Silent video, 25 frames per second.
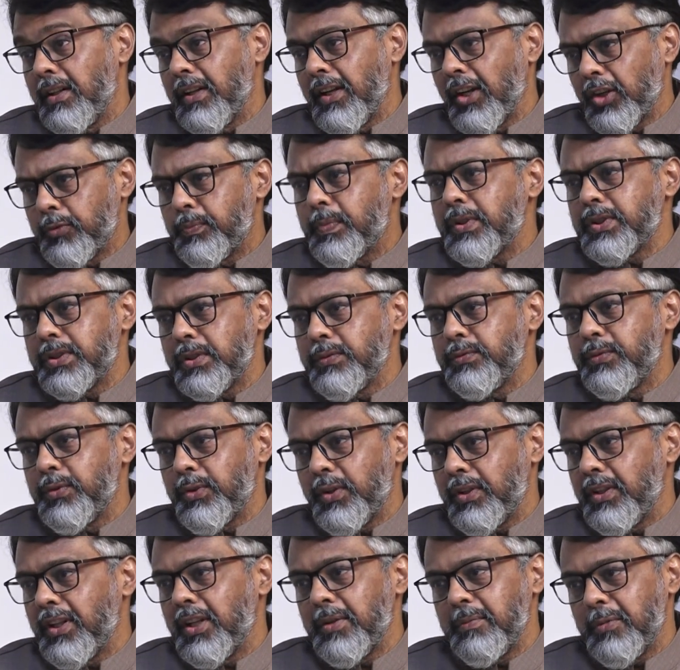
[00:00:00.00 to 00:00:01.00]
expression
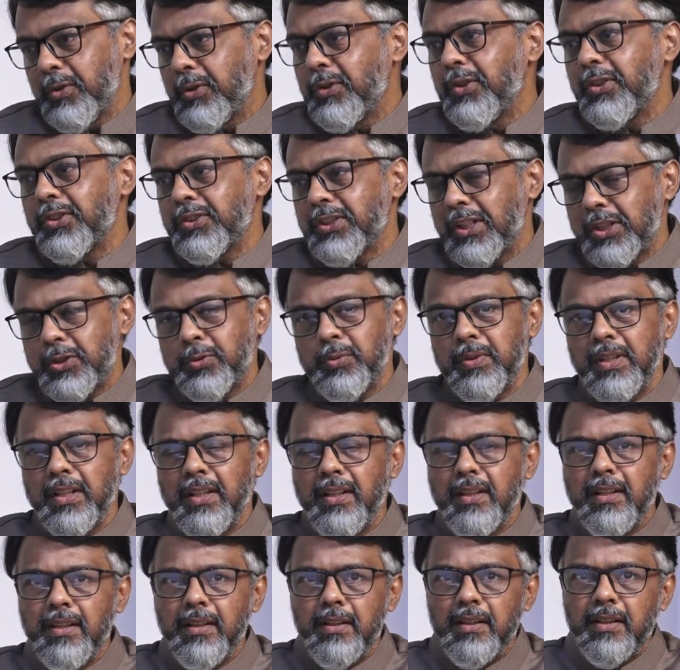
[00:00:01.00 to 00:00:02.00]
for that, because
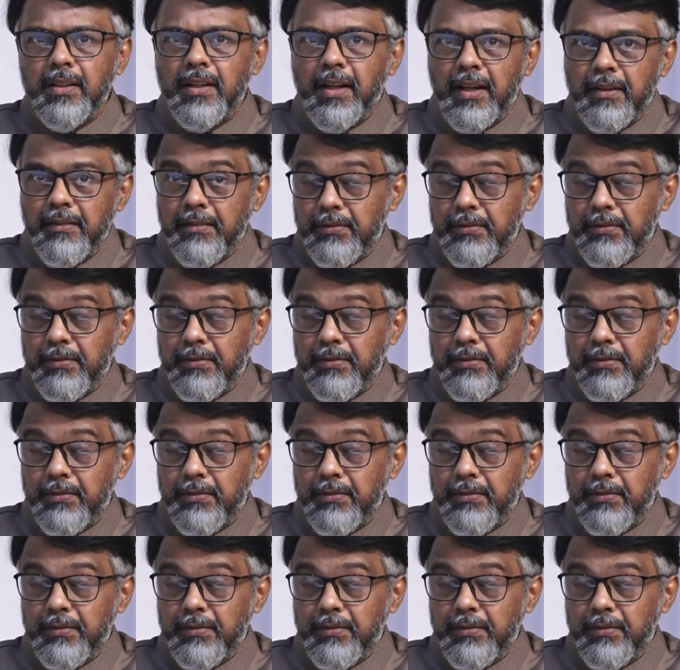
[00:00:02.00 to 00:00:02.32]
actually